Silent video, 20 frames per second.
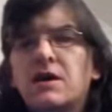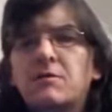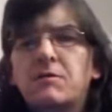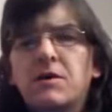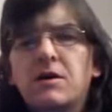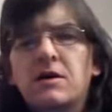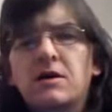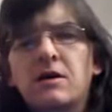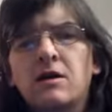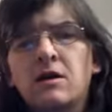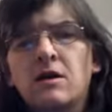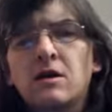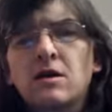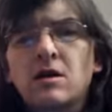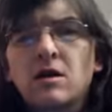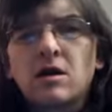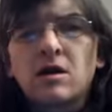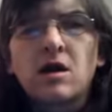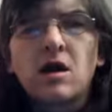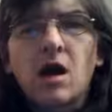but
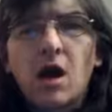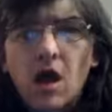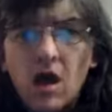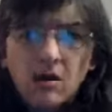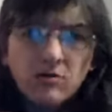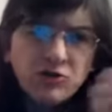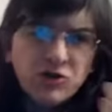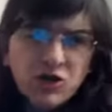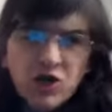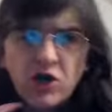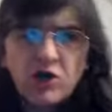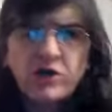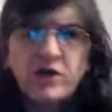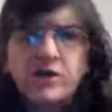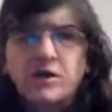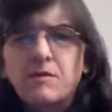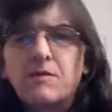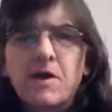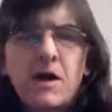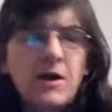churning
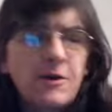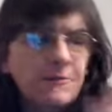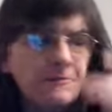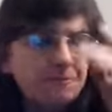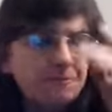them out.